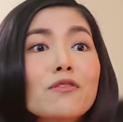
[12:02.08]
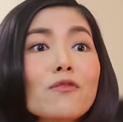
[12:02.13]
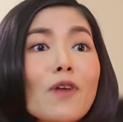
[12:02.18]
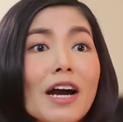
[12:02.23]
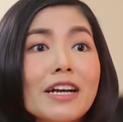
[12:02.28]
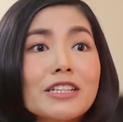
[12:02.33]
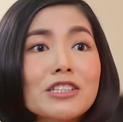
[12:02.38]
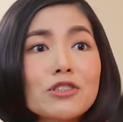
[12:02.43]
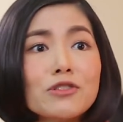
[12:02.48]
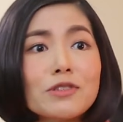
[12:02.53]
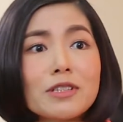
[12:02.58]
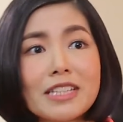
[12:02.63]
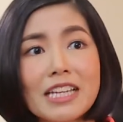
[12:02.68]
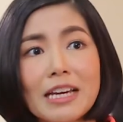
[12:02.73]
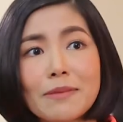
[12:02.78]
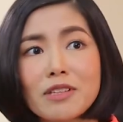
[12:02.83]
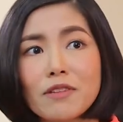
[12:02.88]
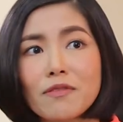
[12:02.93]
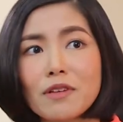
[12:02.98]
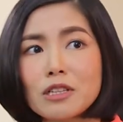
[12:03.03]
provide to the
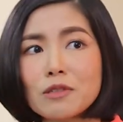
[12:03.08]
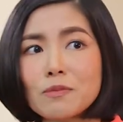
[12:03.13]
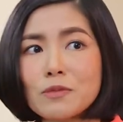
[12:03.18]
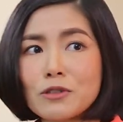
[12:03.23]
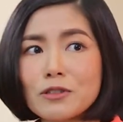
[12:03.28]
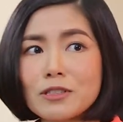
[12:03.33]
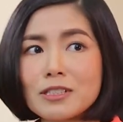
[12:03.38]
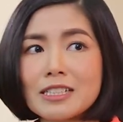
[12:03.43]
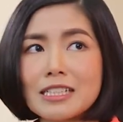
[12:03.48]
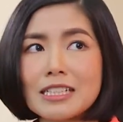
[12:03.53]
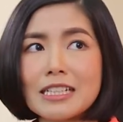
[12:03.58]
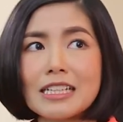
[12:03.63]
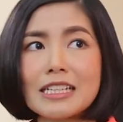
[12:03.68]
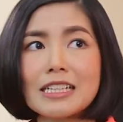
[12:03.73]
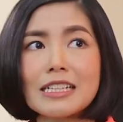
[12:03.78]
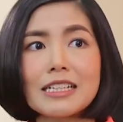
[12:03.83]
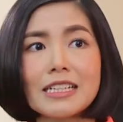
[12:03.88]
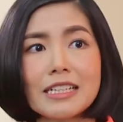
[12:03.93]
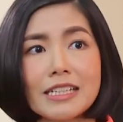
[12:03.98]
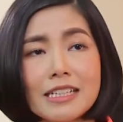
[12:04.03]
game developers
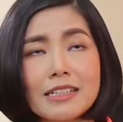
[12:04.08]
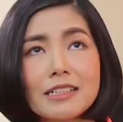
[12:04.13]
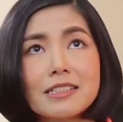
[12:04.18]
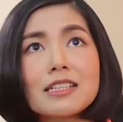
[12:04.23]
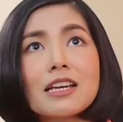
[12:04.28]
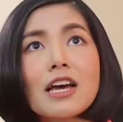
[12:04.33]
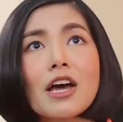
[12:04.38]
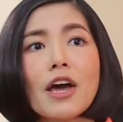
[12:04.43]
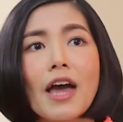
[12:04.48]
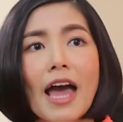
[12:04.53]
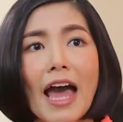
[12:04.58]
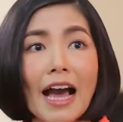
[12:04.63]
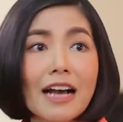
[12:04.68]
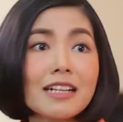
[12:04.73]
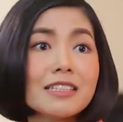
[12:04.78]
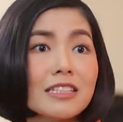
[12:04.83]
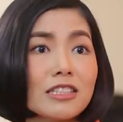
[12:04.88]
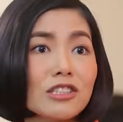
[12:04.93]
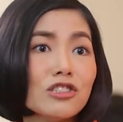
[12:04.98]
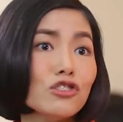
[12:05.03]
is
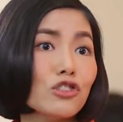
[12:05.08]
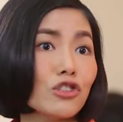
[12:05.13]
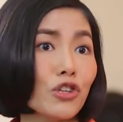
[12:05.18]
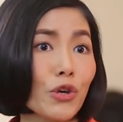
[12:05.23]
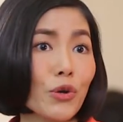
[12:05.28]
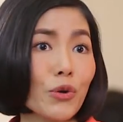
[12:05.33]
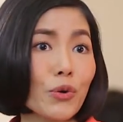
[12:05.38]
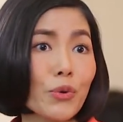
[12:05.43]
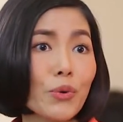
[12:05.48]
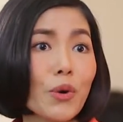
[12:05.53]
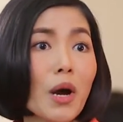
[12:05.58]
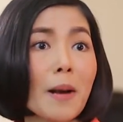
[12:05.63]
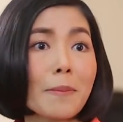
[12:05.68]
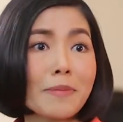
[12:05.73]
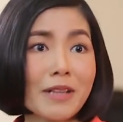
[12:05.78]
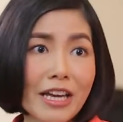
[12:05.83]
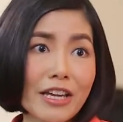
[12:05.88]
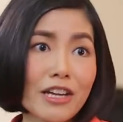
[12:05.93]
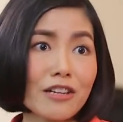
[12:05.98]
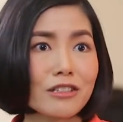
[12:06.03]
access to
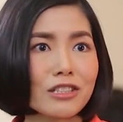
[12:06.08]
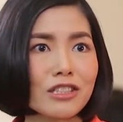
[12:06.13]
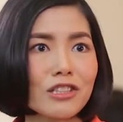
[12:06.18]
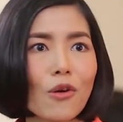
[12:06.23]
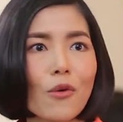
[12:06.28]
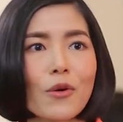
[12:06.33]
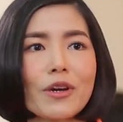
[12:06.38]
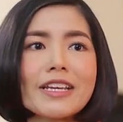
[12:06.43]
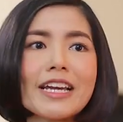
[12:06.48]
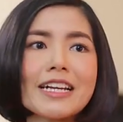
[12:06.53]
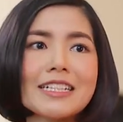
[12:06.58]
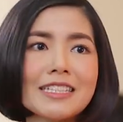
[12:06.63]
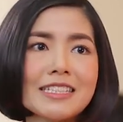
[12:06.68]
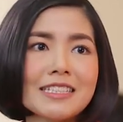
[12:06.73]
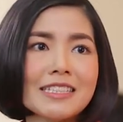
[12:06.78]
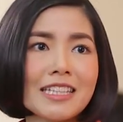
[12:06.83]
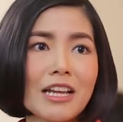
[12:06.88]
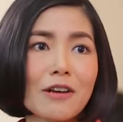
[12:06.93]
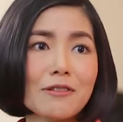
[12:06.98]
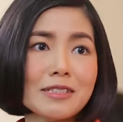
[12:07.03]
players already
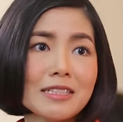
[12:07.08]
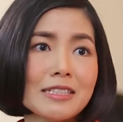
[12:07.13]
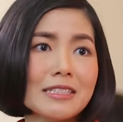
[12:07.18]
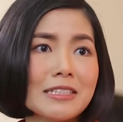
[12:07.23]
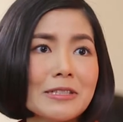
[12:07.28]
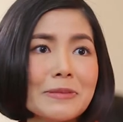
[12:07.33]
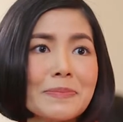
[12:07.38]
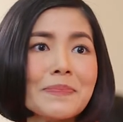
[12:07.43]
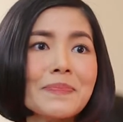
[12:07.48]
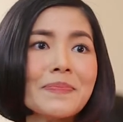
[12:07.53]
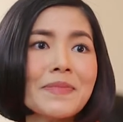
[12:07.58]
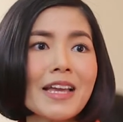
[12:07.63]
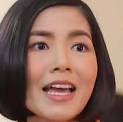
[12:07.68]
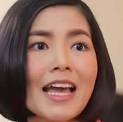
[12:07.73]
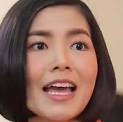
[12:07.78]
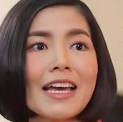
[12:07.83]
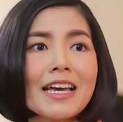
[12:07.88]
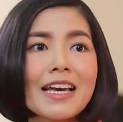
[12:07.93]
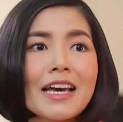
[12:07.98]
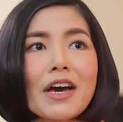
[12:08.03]
exist in our system,
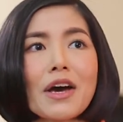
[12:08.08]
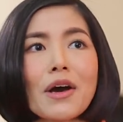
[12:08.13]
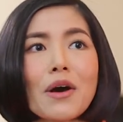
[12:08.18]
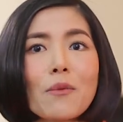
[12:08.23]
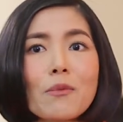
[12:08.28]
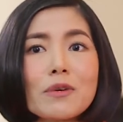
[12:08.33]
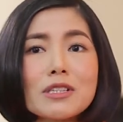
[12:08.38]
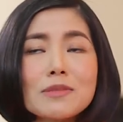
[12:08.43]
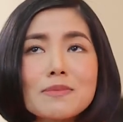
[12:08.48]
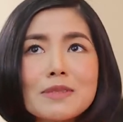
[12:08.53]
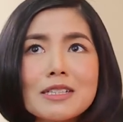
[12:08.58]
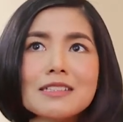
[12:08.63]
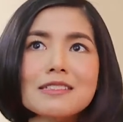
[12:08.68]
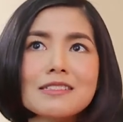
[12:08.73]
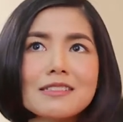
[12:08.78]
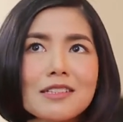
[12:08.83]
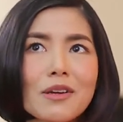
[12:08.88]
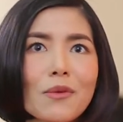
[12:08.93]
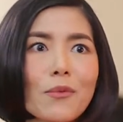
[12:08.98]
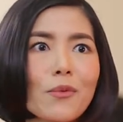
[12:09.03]
which
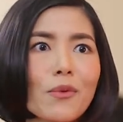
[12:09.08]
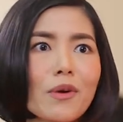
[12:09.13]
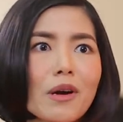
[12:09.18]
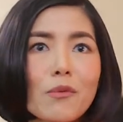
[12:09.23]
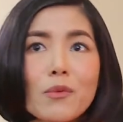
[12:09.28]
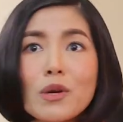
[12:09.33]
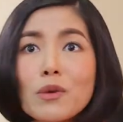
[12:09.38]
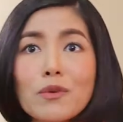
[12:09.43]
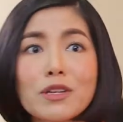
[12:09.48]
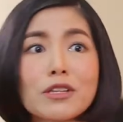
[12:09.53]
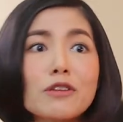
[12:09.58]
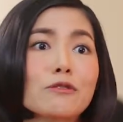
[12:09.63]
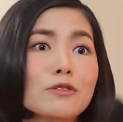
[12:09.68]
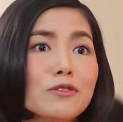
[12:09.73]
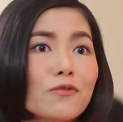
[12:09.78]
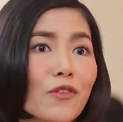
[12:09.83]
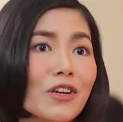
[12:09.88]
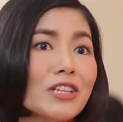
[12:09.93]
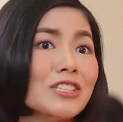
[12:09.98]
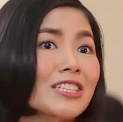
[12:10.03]
means we
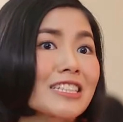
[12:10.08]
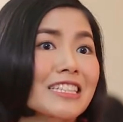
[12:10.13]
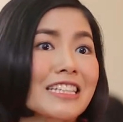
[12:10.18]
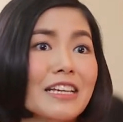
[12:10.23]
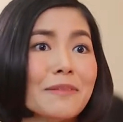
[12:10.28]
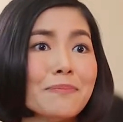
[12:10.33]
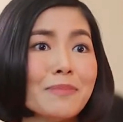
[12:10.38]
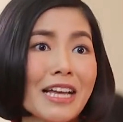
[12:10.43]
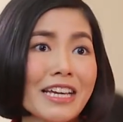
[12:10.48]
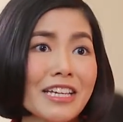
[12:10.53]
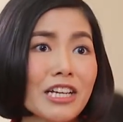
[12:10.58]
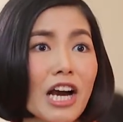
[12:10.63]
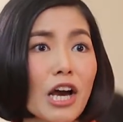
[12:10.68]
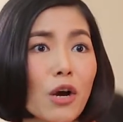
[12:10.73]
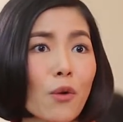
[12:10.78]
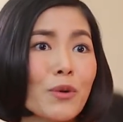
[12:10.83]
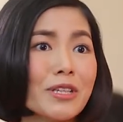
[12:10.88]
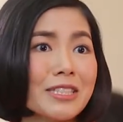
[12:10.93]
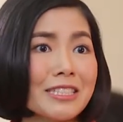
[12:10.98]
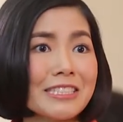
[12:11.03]
reduce friction in player
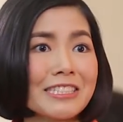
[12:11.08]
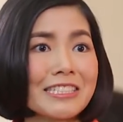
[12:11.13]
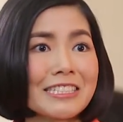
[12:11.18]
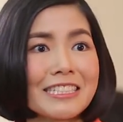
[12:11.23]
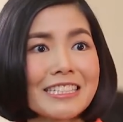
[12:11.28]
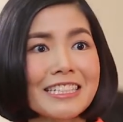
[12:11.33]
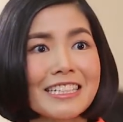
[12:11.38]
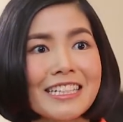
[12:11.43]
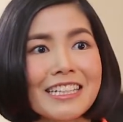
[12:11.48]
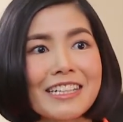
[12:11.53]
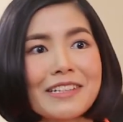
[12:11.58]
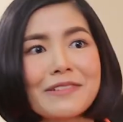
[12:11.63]
acquisition.